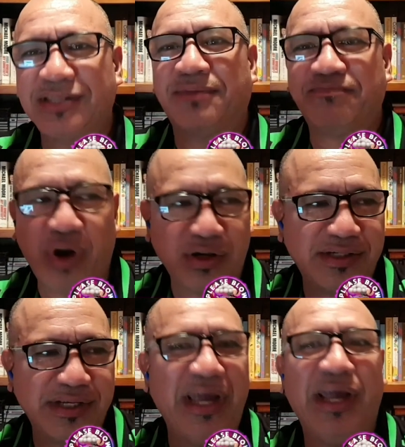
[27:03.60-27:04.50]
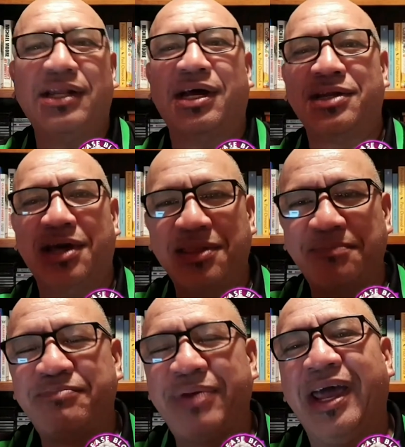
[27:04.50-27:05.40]
a box and another
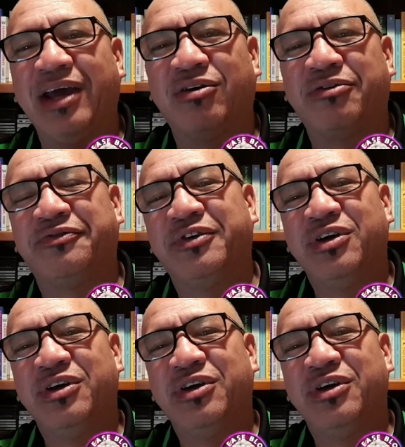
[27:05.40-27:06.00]
bag of